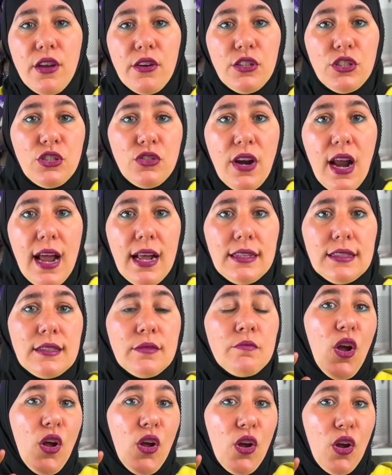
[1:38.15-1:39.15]
your
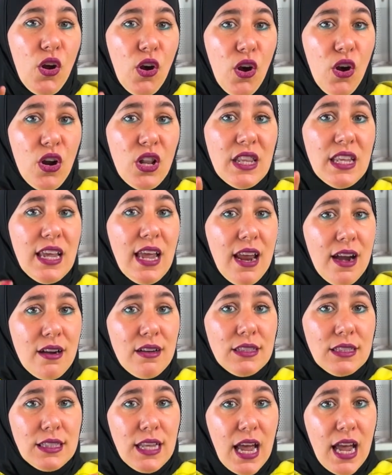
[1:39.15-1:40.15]
strands. Curly
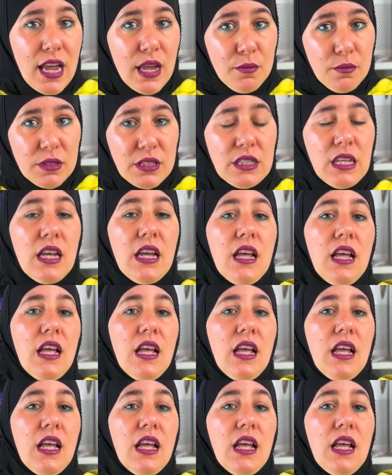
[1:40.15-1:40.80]
hair types